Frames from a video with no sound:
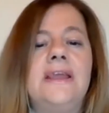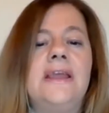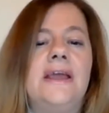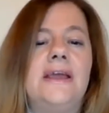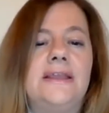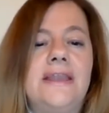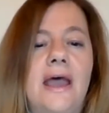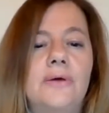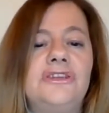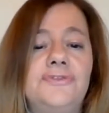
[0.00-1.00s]

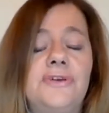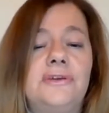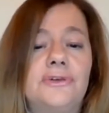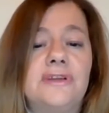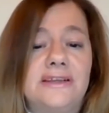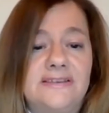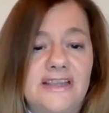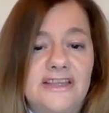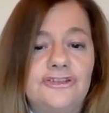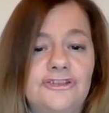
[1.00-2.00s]
Now different
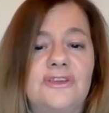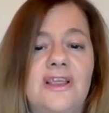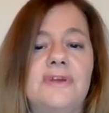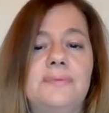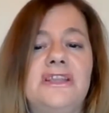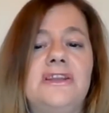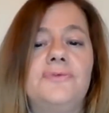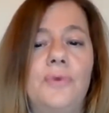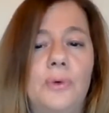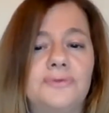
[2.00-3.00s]
organizations have been
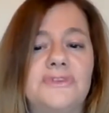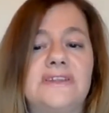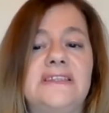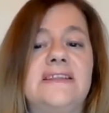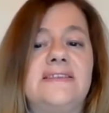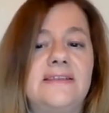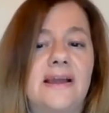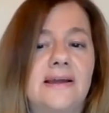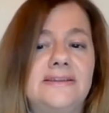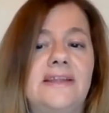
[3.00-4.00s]
involved in the
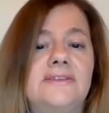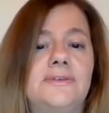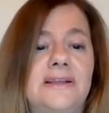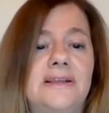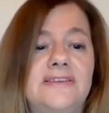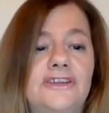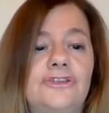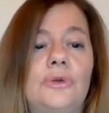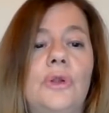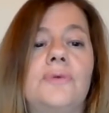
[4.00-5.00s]
study and the
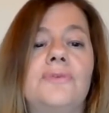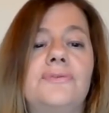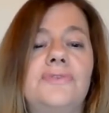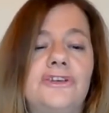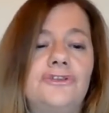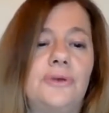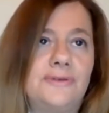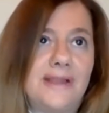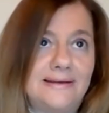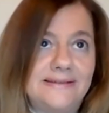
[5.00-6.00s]
realization of virtual
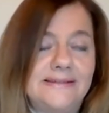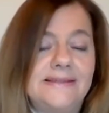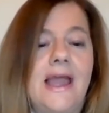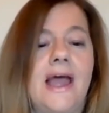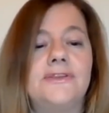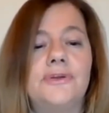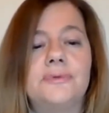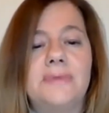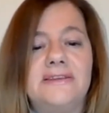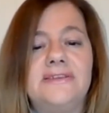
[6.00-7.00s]
reality and
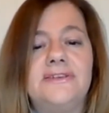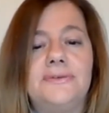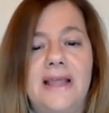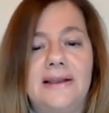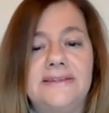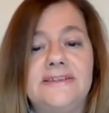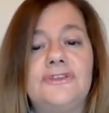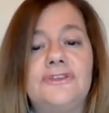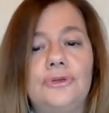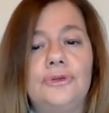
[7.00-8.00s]
augmented reality
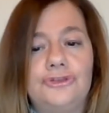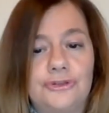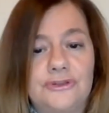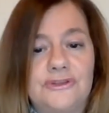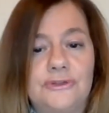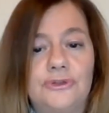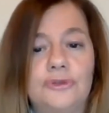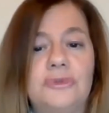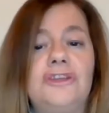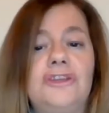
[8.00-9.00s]
solutions to
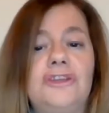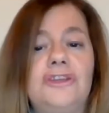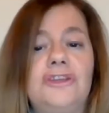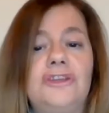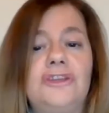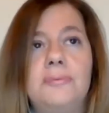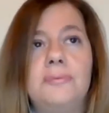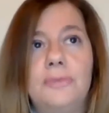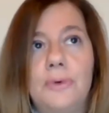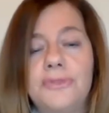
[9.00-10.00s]
be used
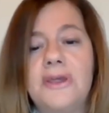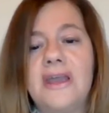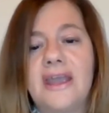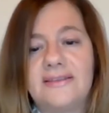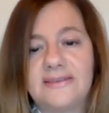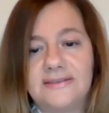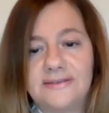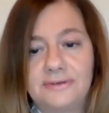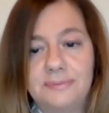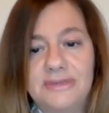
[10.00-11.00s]
both as a
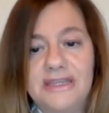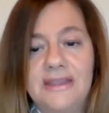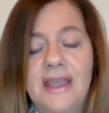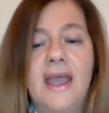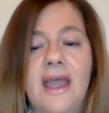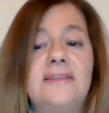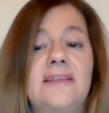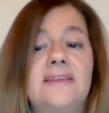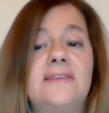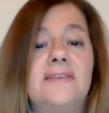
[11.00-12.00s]
therapy and
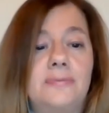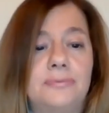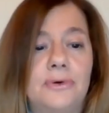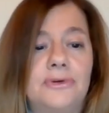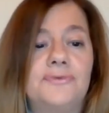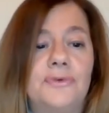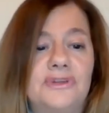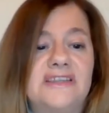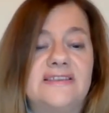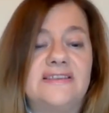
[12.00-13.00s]
as a support for
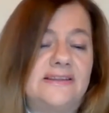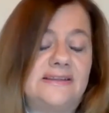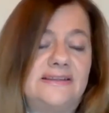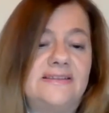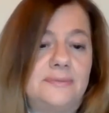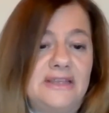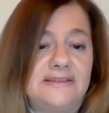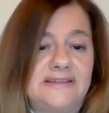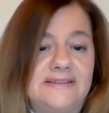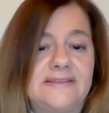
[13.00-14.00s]
these
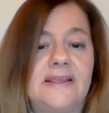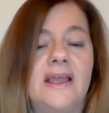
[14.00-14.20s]
disabilities,